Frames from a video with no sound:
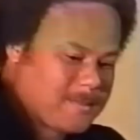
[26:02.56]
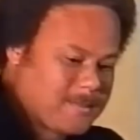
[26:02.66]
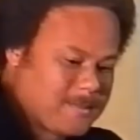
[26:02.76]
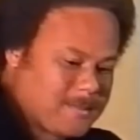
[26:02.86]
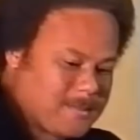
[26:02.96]

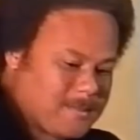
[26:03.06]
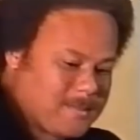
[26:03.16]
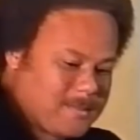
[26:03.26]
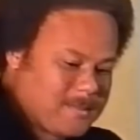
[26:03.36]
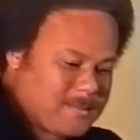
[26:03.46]

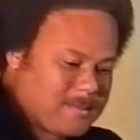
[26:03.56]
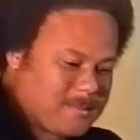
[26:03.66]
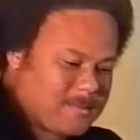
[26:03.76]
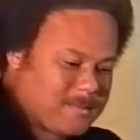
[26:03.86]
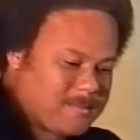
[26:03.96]

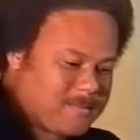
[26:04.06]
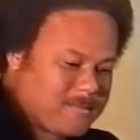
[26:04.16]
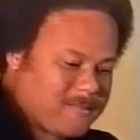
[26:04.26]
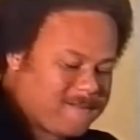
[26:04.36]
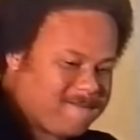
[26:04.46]

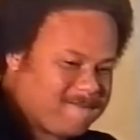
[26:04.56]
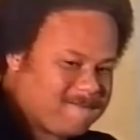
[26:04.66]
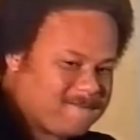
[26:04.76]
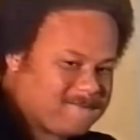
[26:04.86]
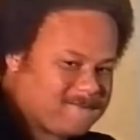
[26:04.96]

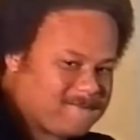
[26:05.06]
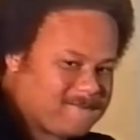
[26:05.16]
[no speech]